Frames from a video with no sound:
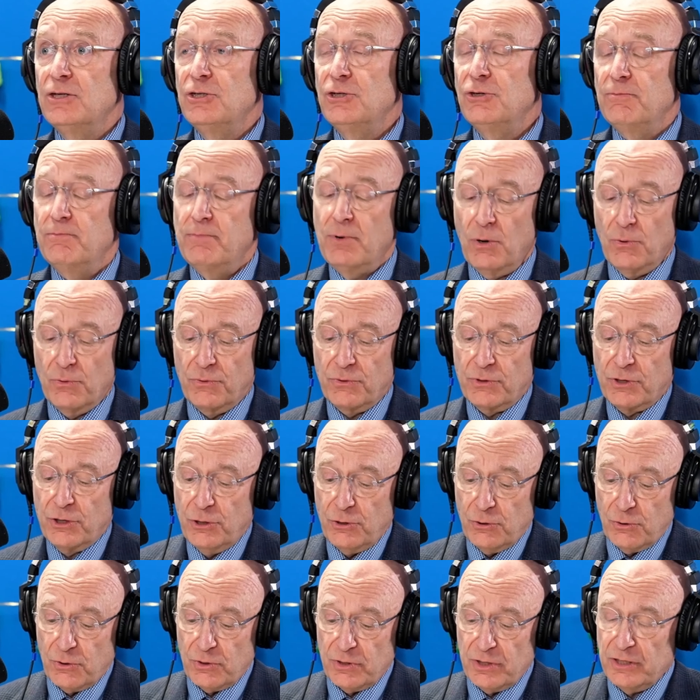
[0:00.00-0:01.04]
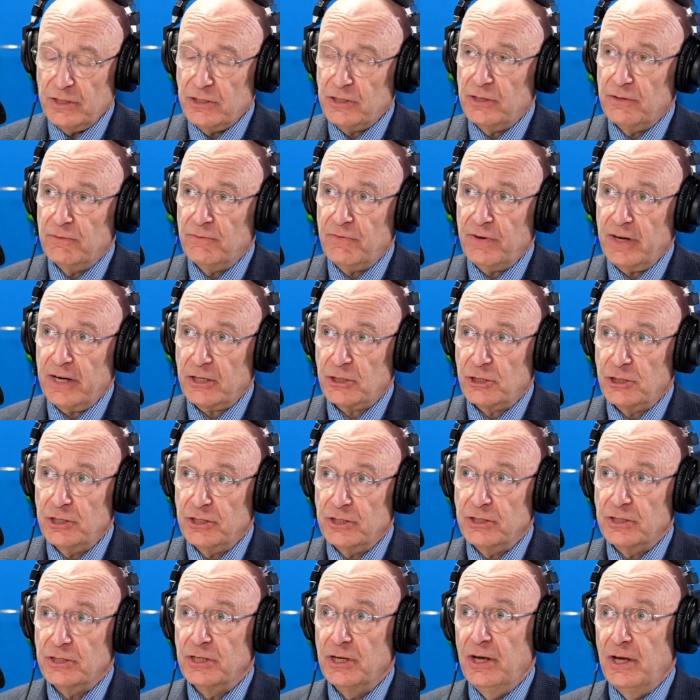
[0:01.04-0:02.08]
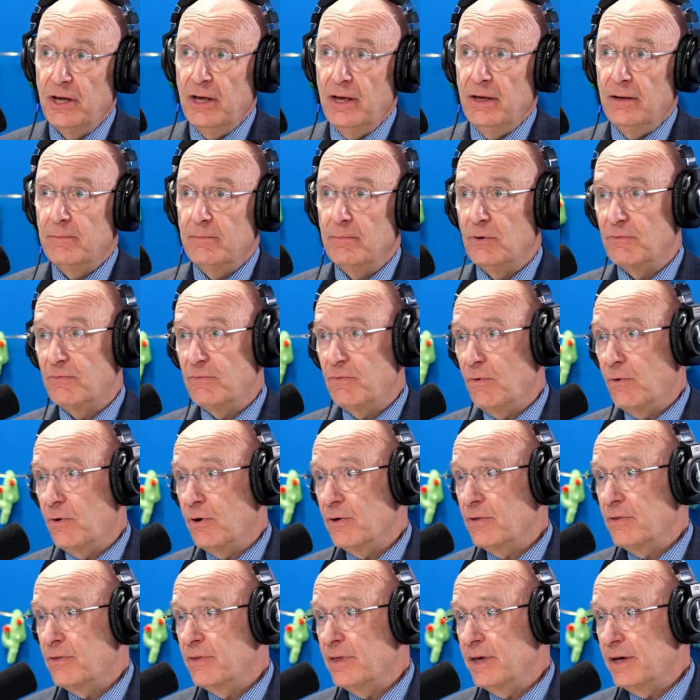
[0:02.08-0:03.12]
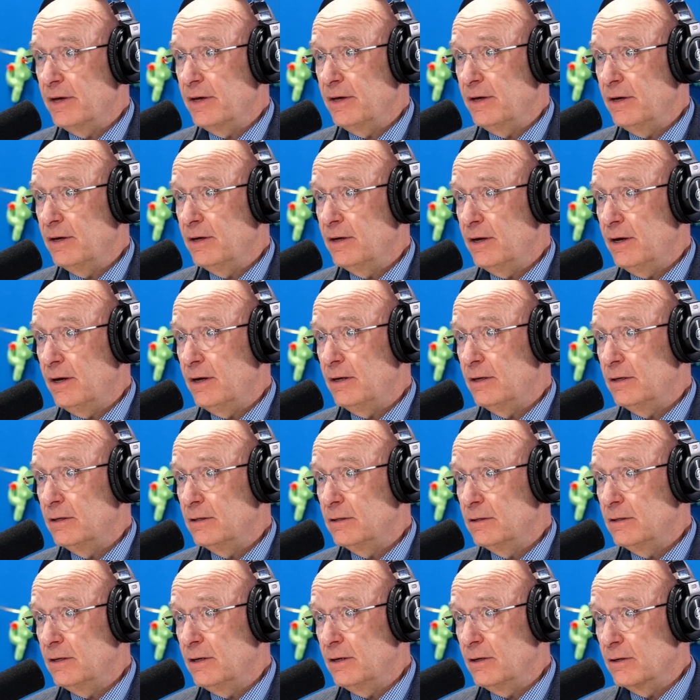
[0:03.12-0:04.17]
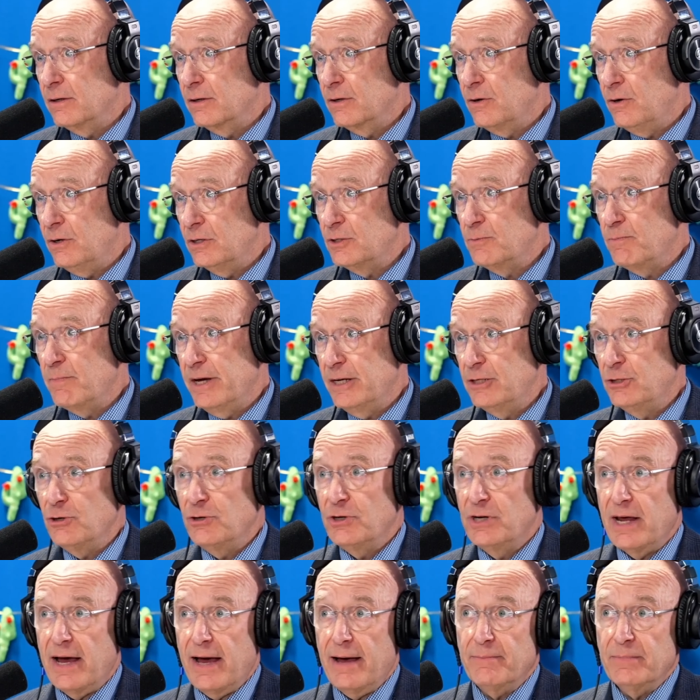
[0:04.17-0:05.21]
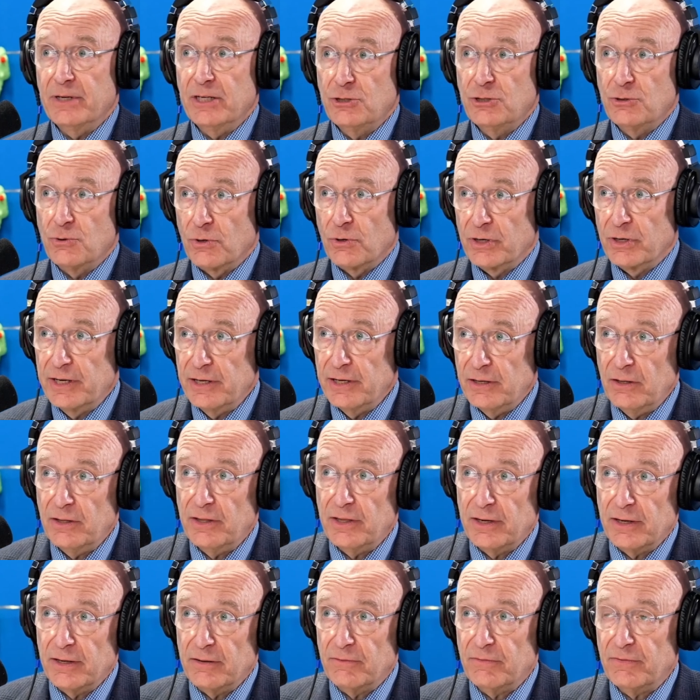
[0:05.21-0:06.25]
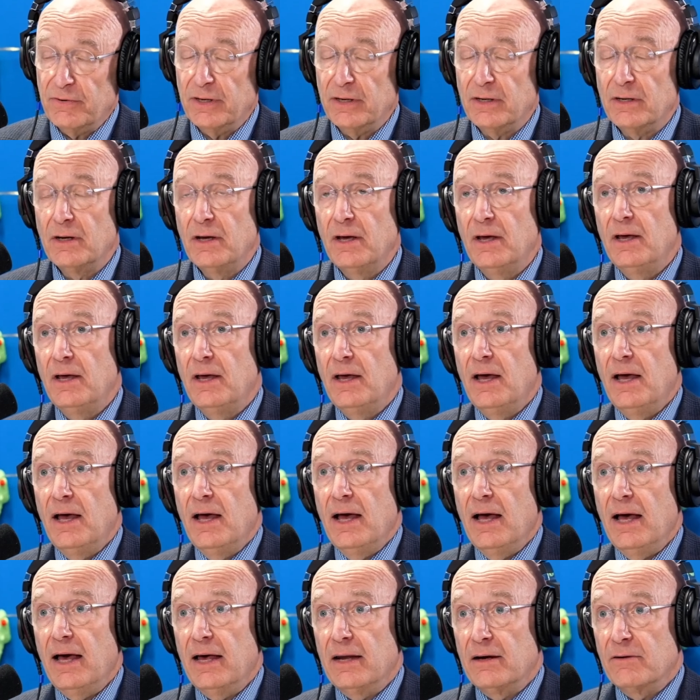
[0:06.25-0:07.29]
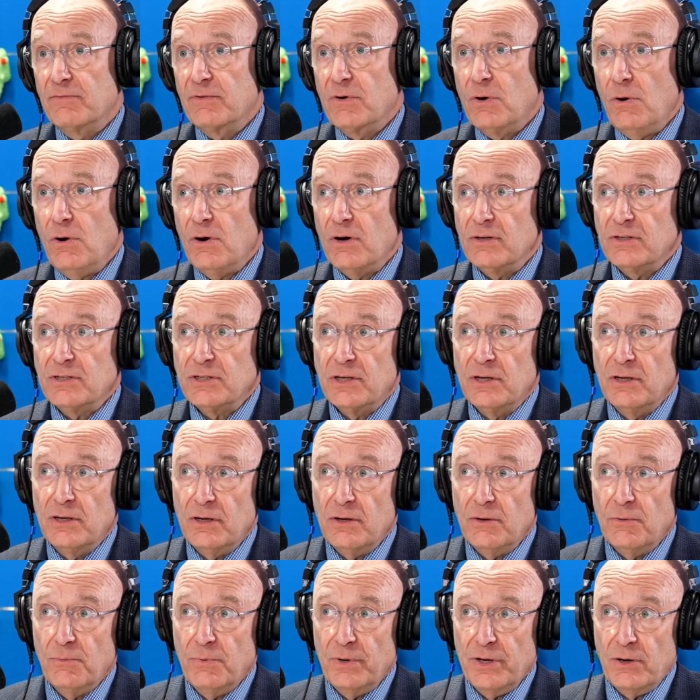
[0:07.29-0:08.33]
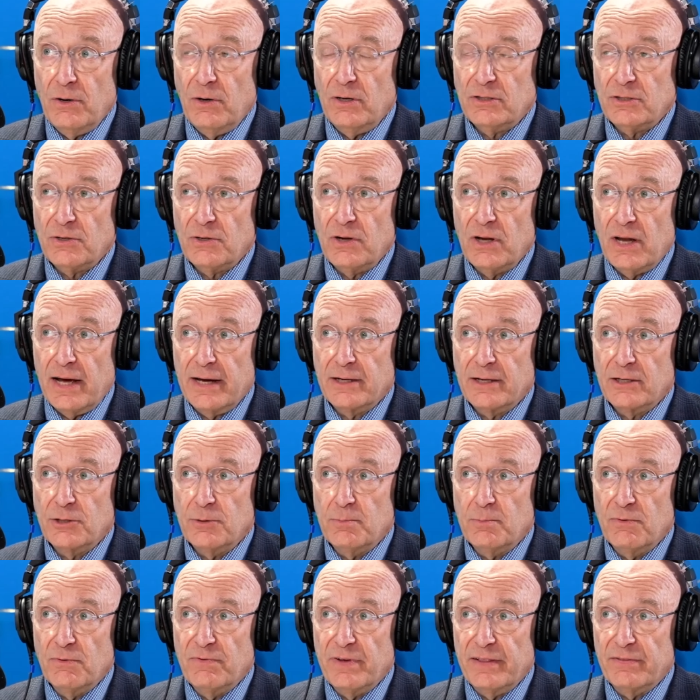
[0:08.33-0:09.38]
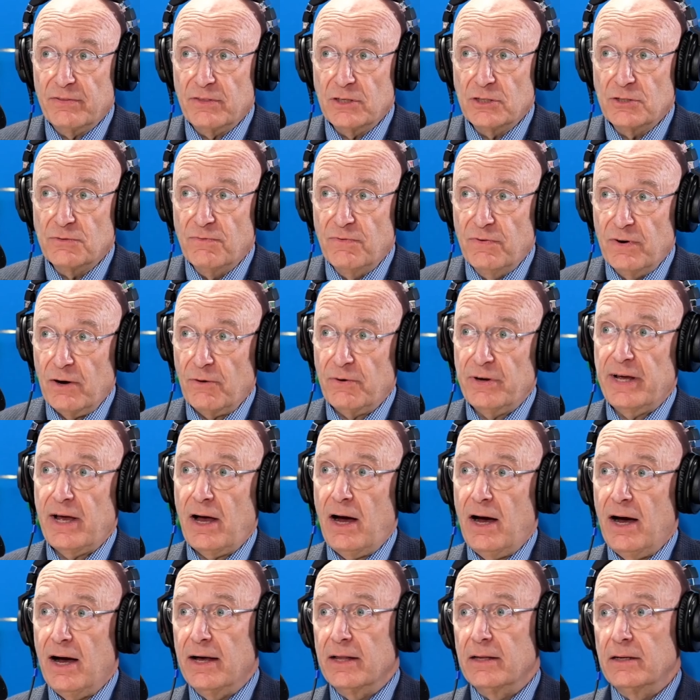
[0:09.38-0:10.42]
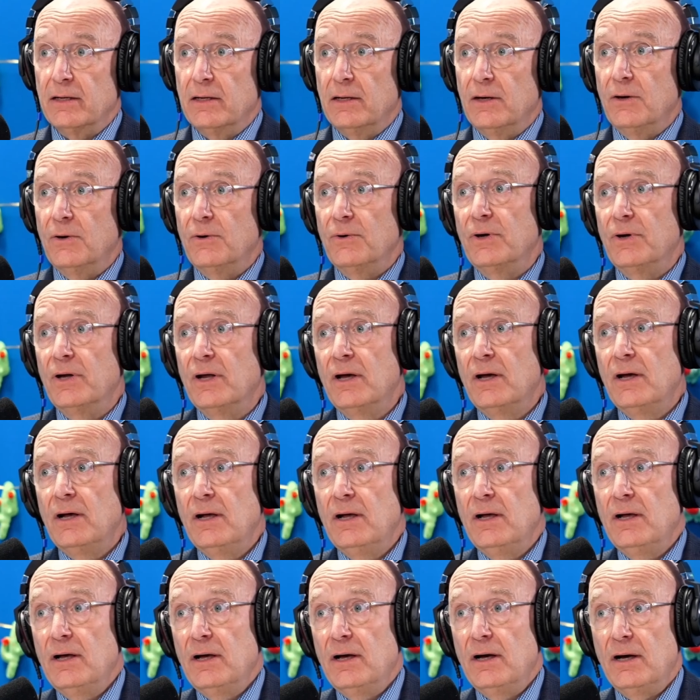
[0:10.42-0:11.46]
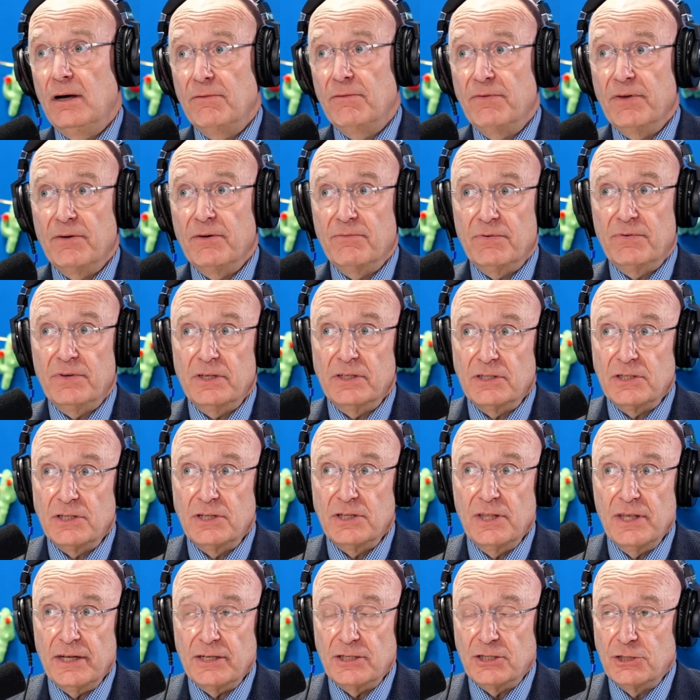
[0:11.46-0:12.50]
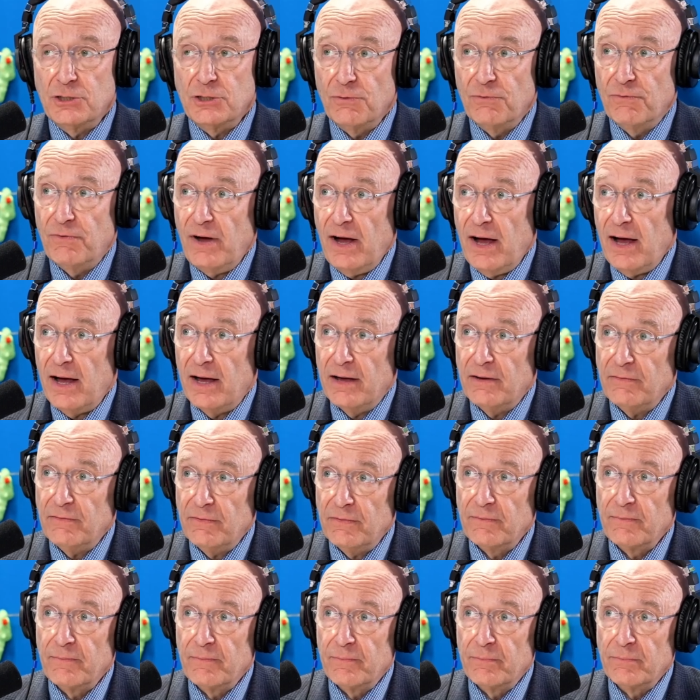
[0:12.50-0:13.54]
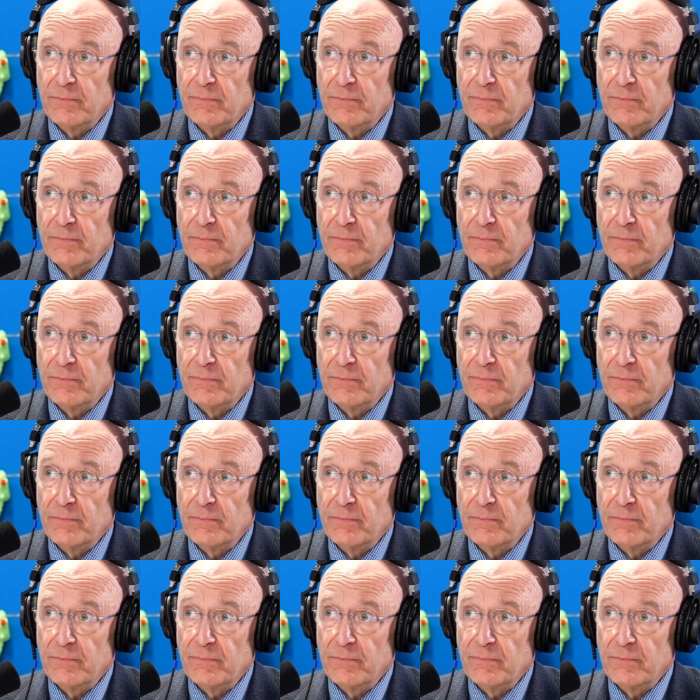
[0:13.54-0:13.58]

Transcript: to both cure these infections before they uh, uh, cause major damage or kill the infant. And of course, we'd also like to prevent this very high load of infants that survive